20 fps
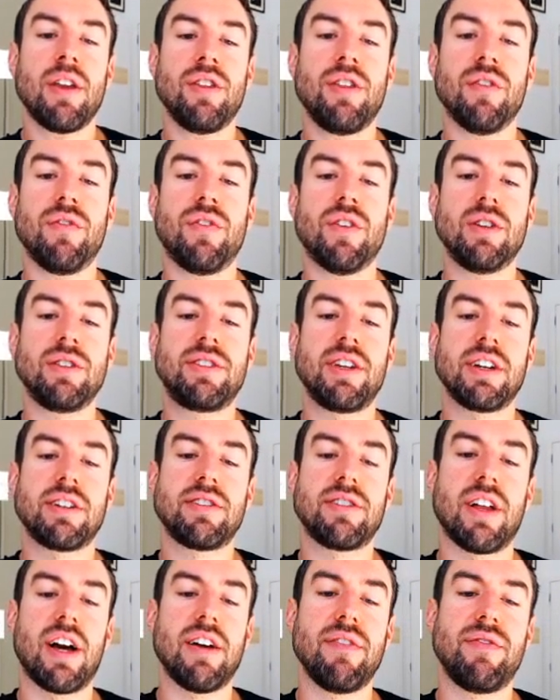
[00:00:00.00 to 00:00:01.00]
The
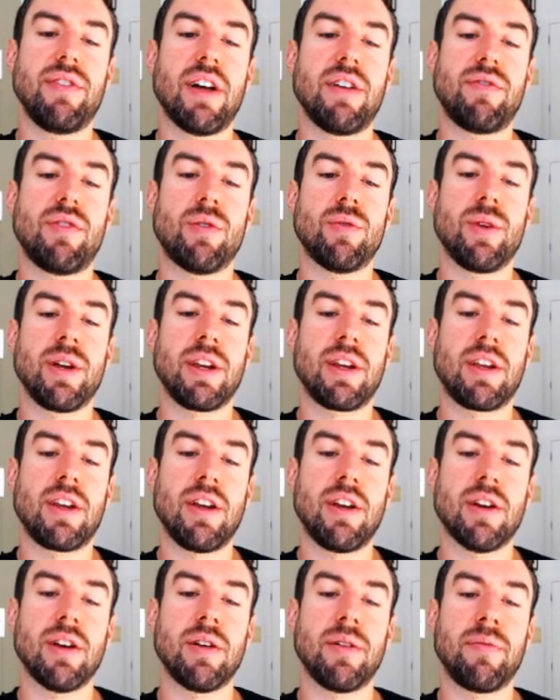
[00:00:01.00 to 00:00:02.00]
Vertex Live level right
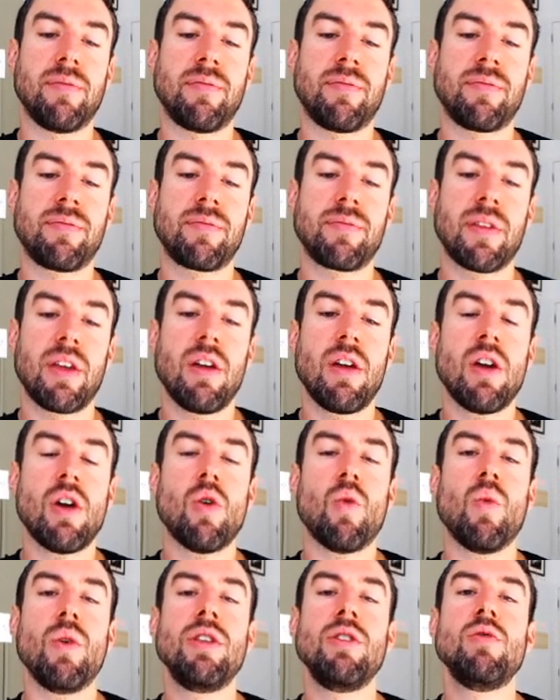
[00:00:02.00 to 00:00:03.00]
here,
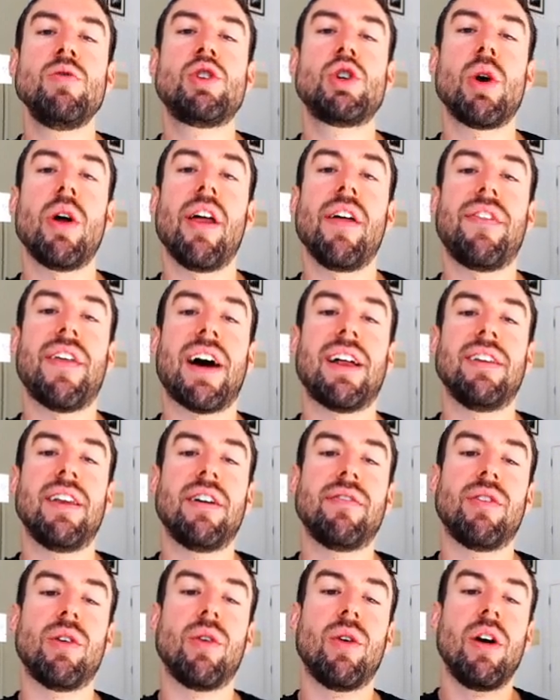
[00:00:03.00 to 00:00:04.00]
when you join at that
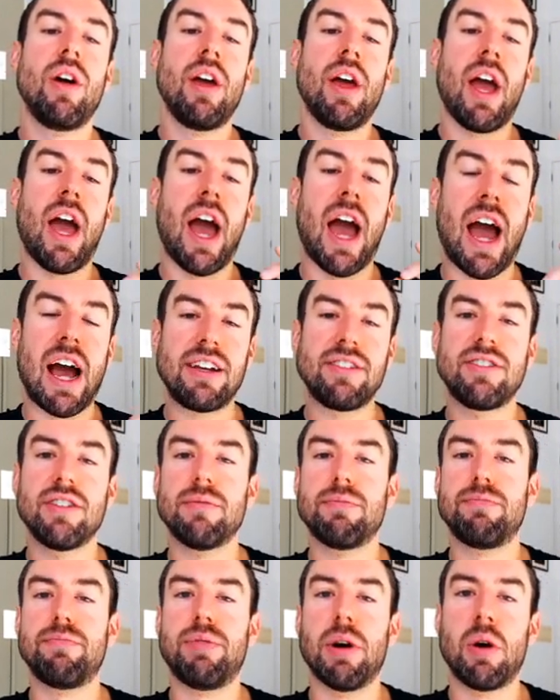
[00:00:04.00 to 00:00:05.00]
level, as a
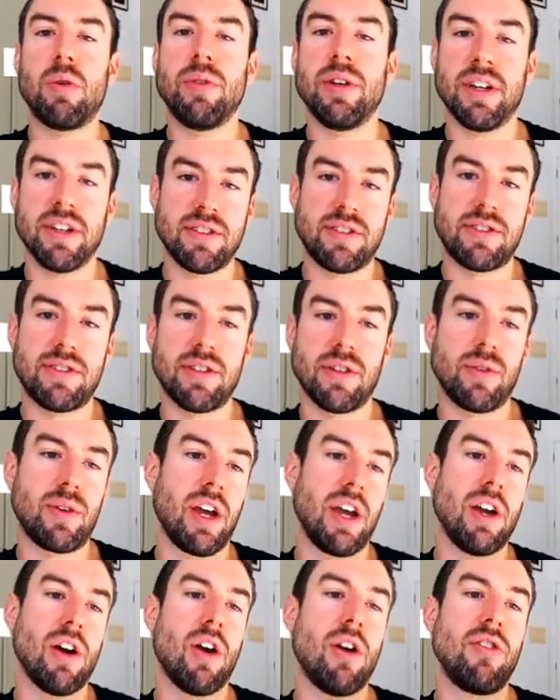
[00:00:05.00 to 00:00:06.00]
bonus,
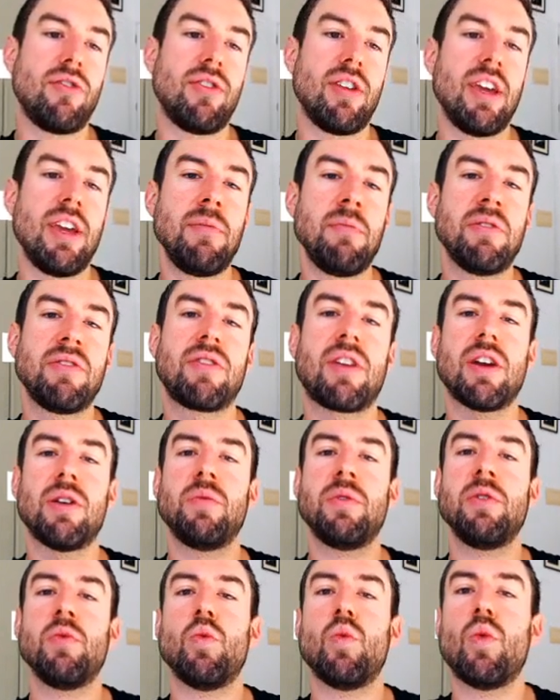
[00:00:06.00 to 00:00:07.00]
okay, our team is going to
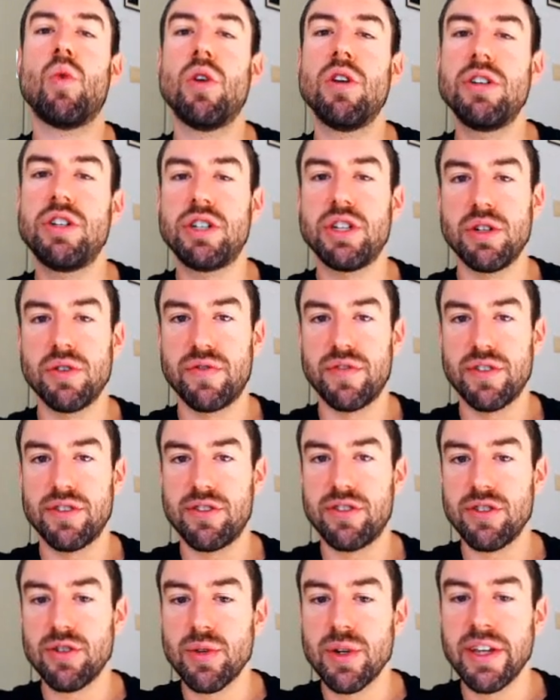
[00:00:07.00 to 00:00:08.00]
reward you for
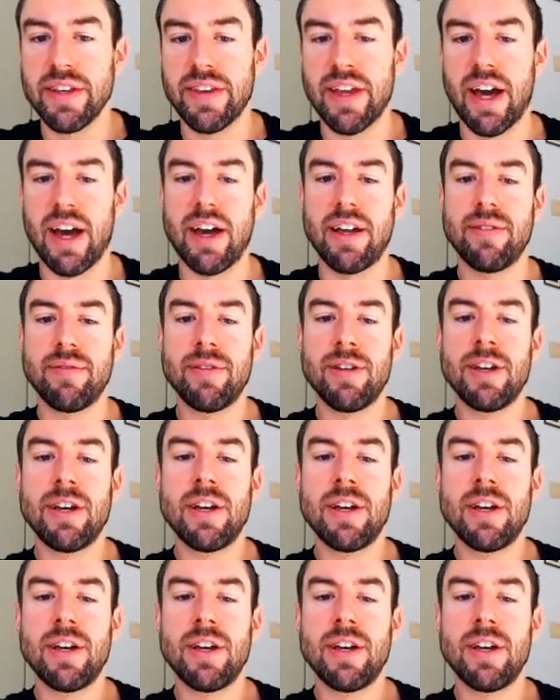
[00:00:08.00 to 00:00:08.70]
doing that.